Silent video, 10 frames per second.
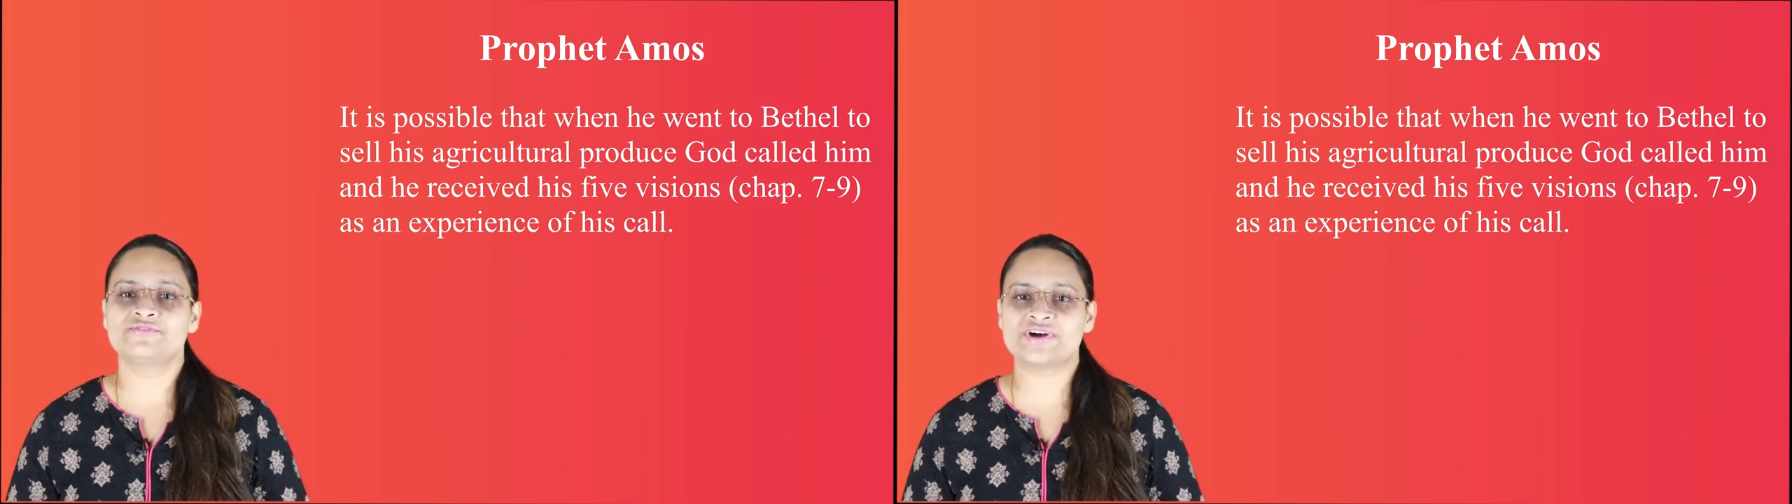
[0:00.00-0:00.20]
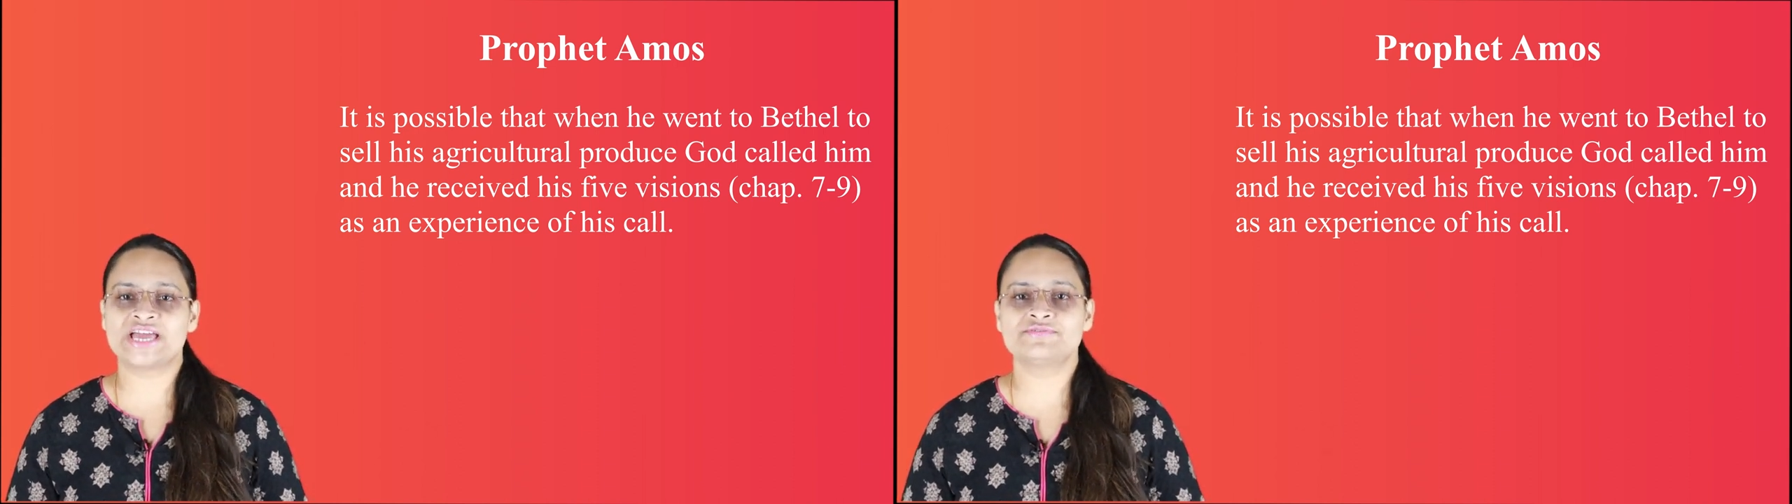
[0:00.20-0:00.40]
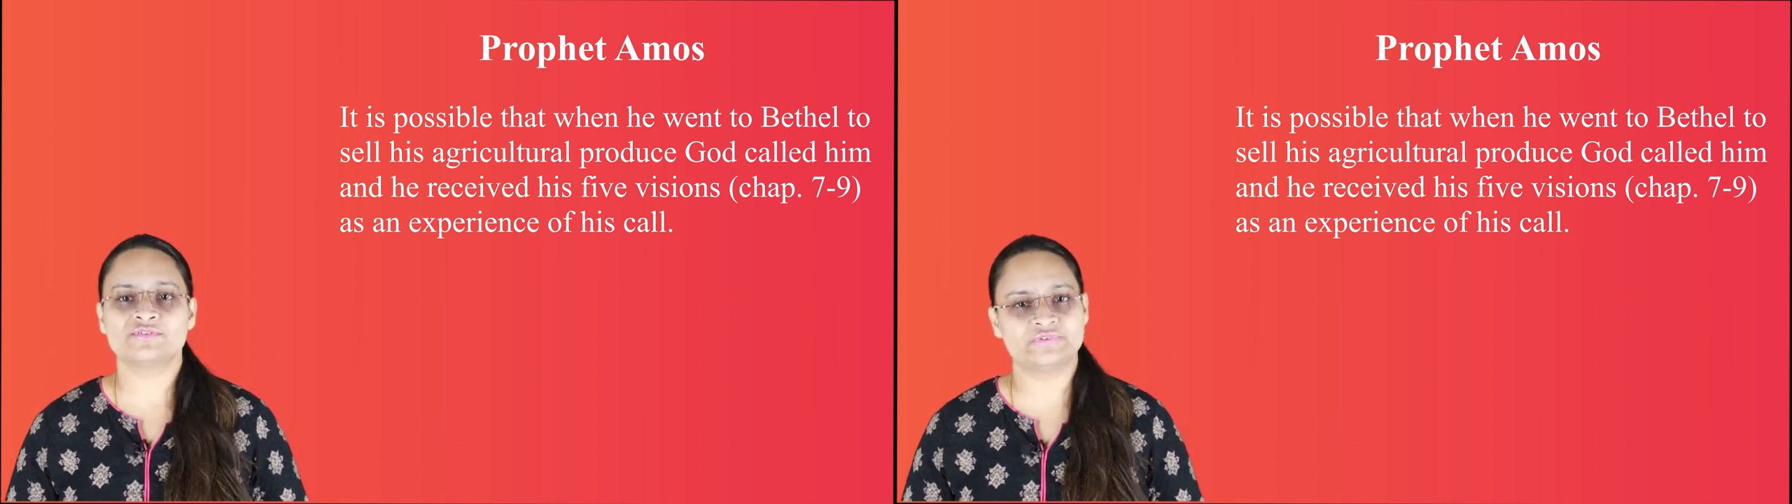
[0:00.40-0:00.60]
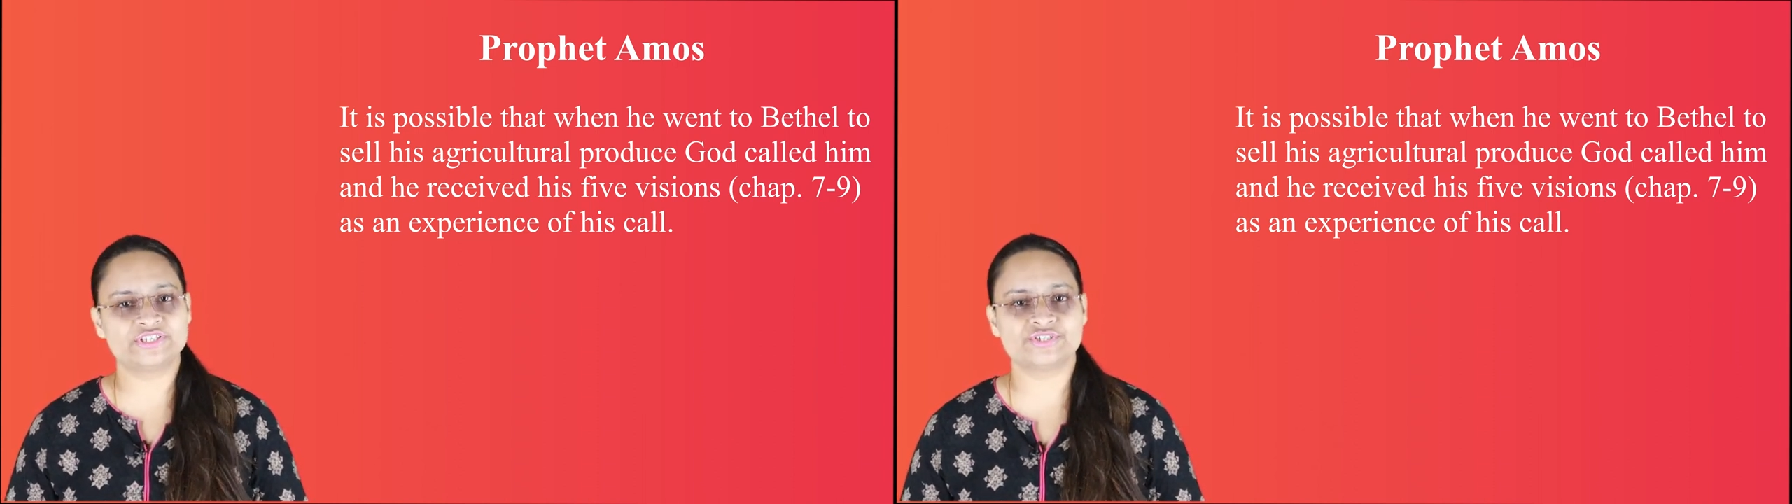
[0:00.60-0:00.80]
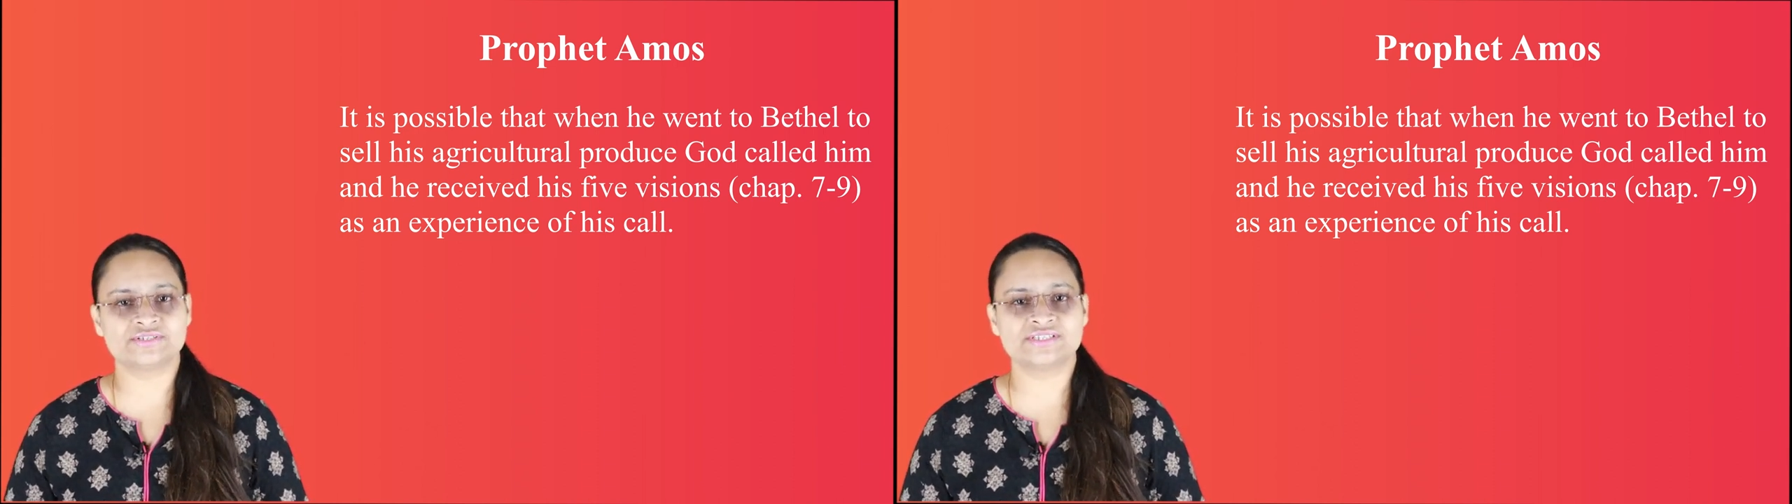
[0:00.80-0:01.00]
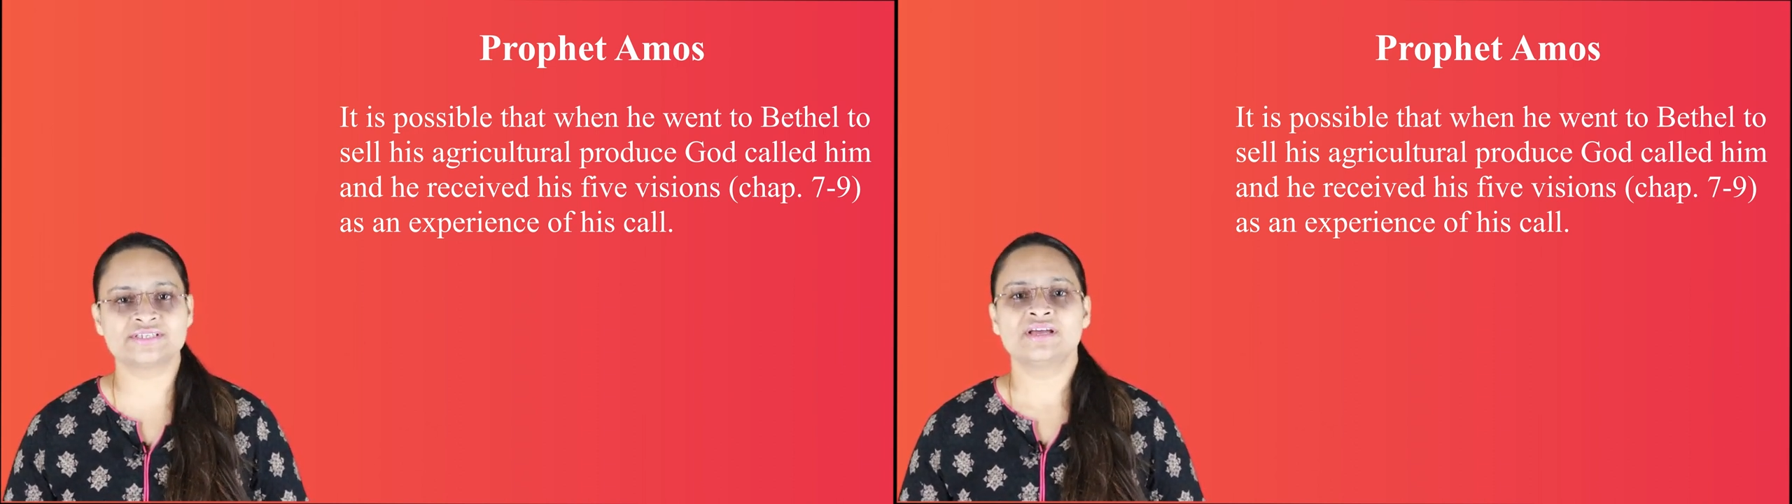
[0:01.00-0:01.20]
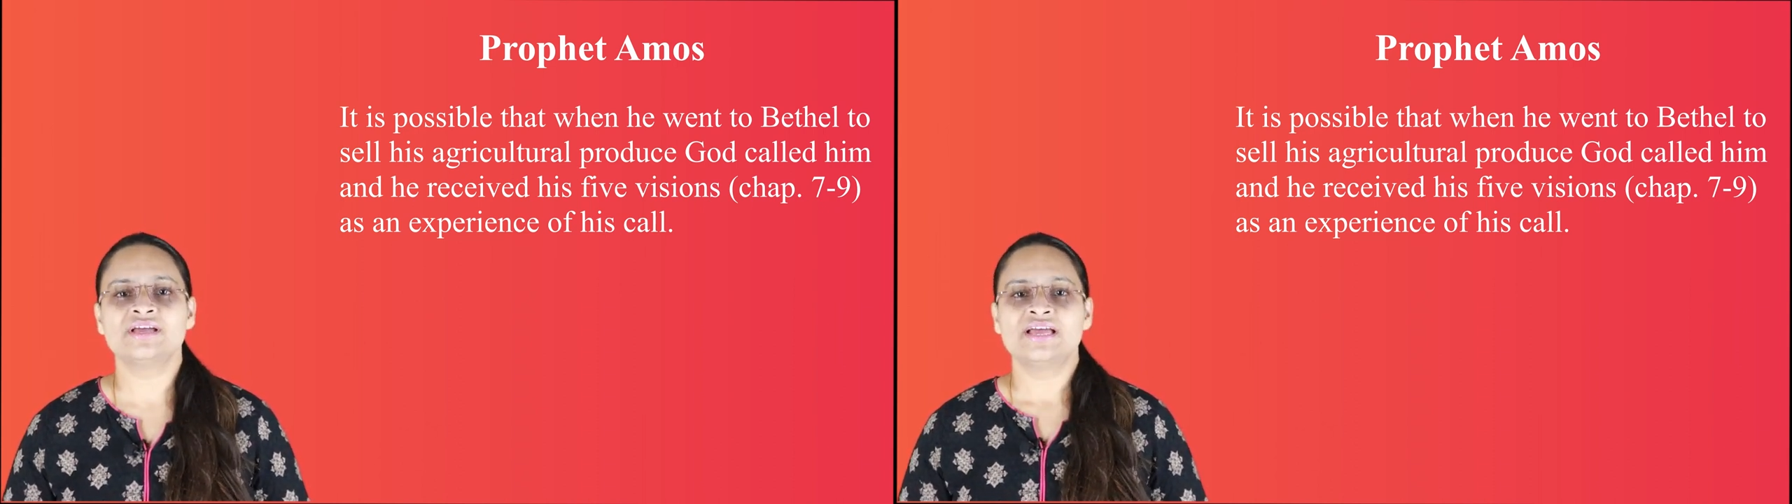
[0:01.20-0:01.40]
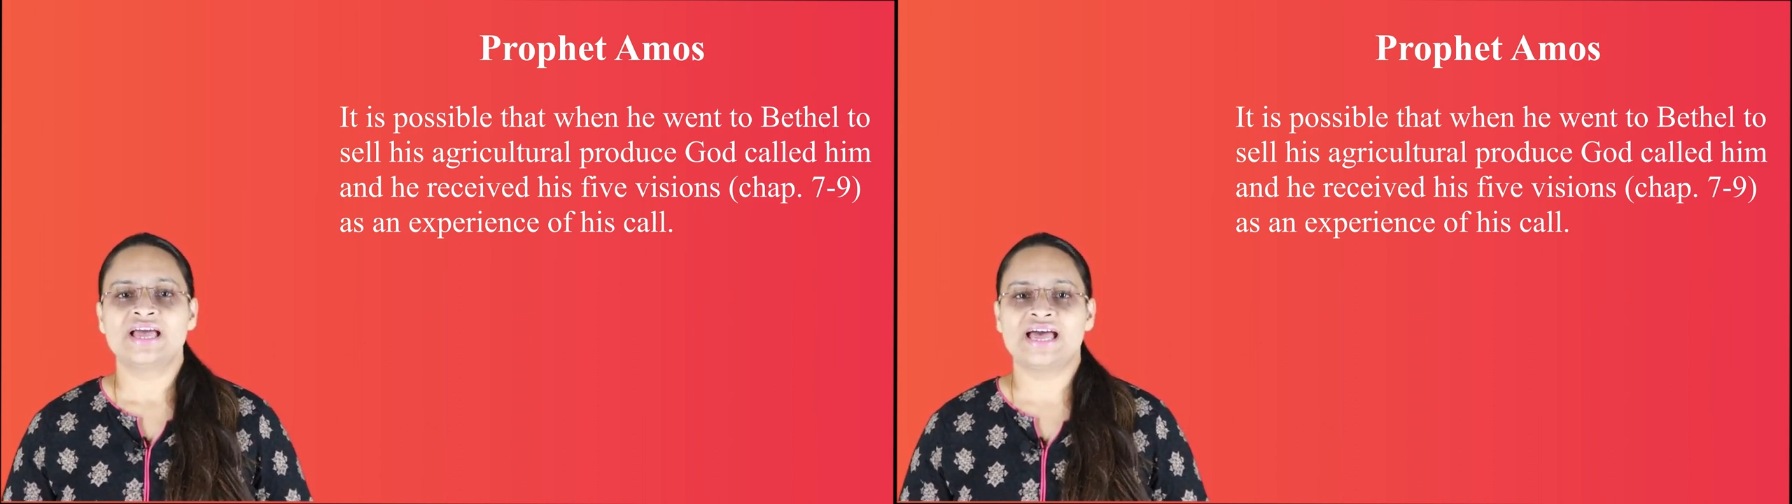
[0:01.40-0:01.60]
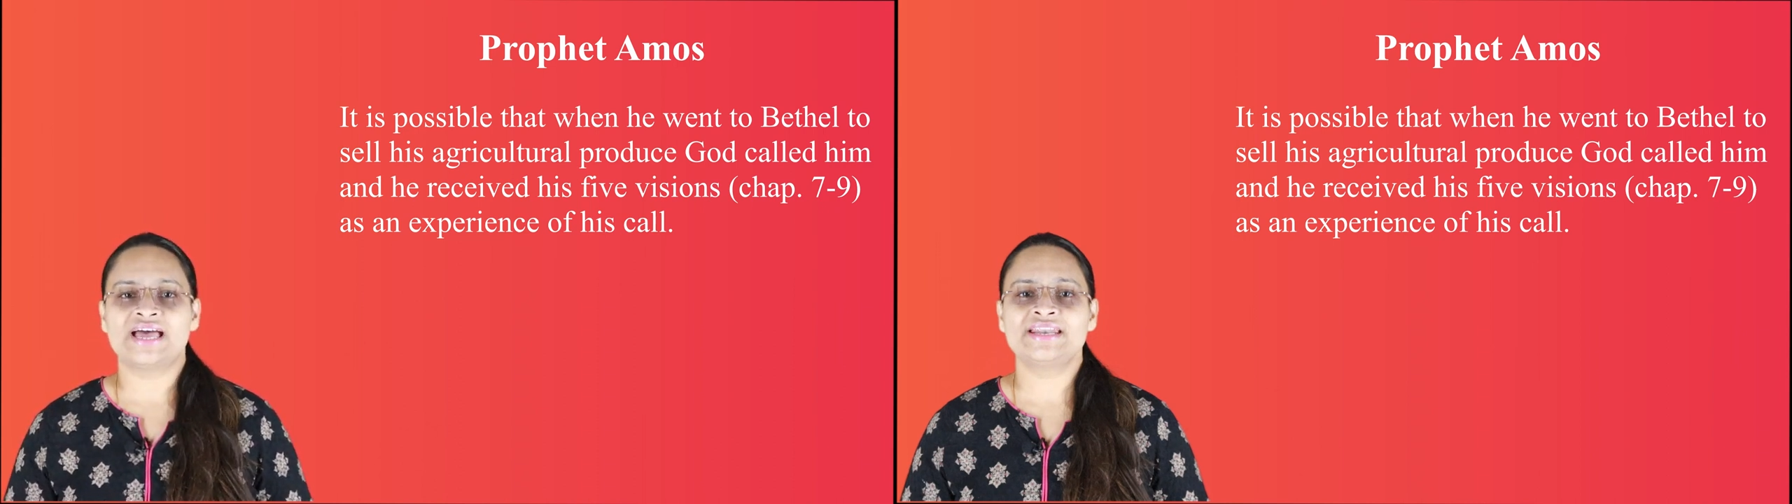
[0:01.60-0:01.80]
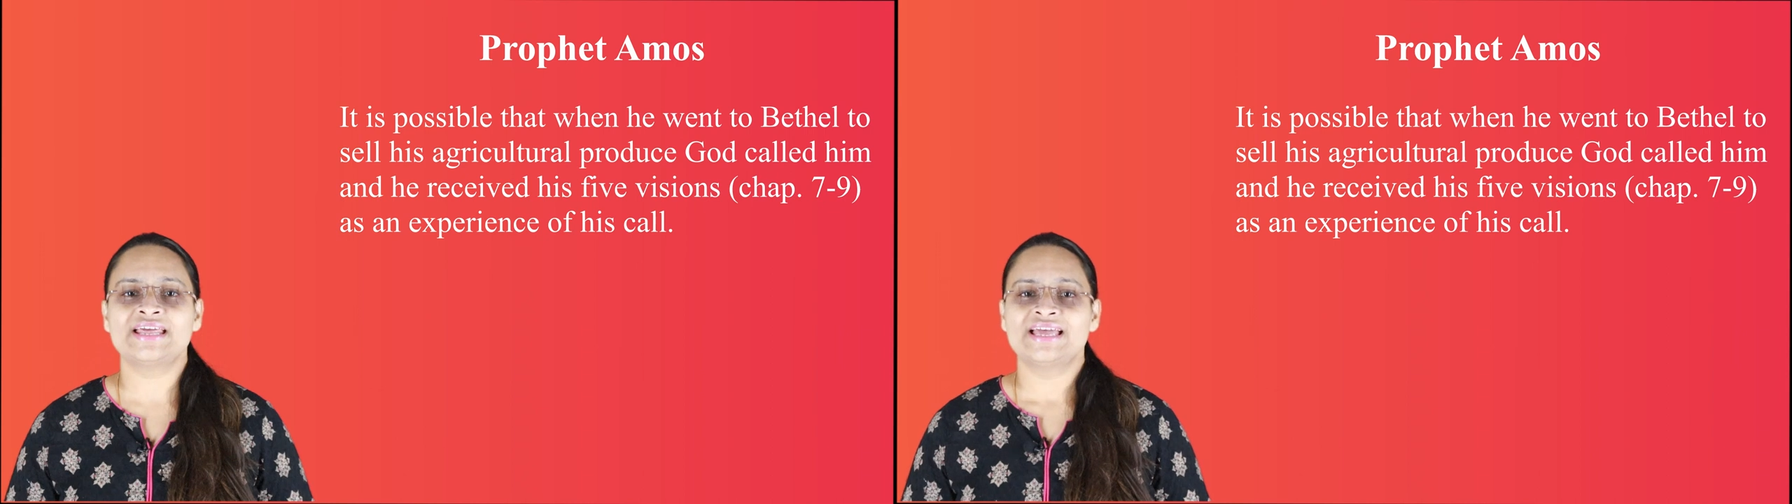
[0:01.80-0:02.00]
five visions
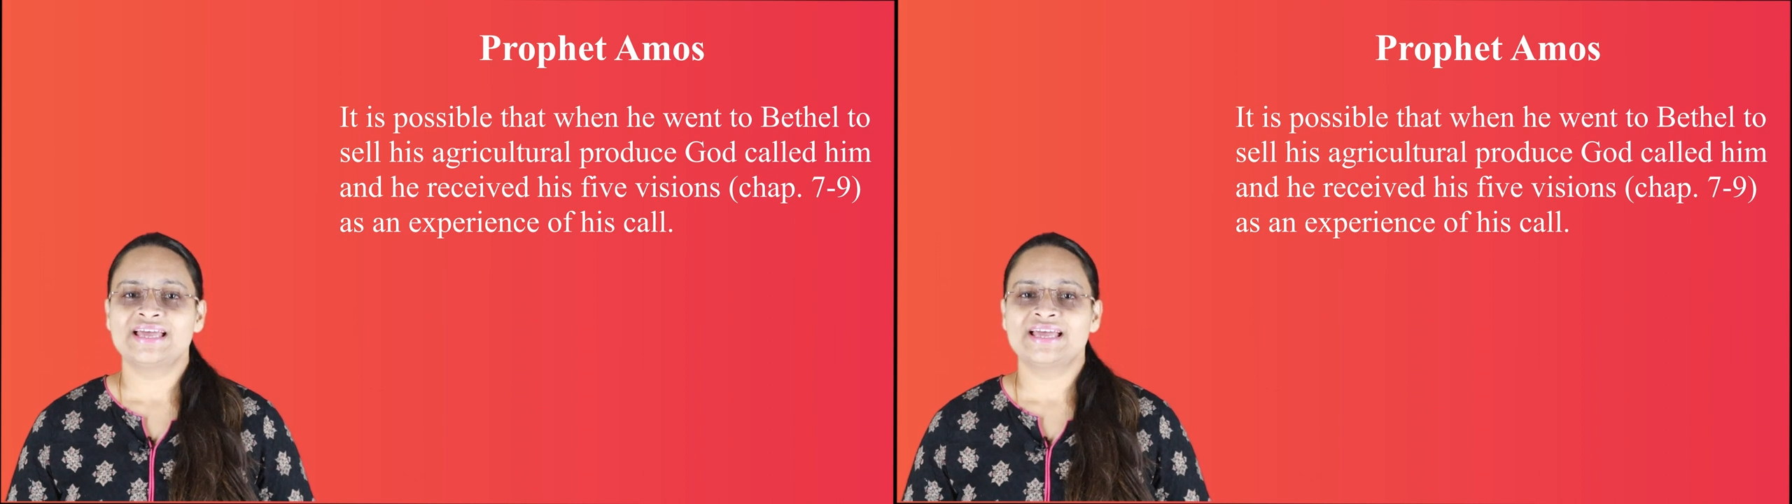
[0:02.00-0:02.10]
and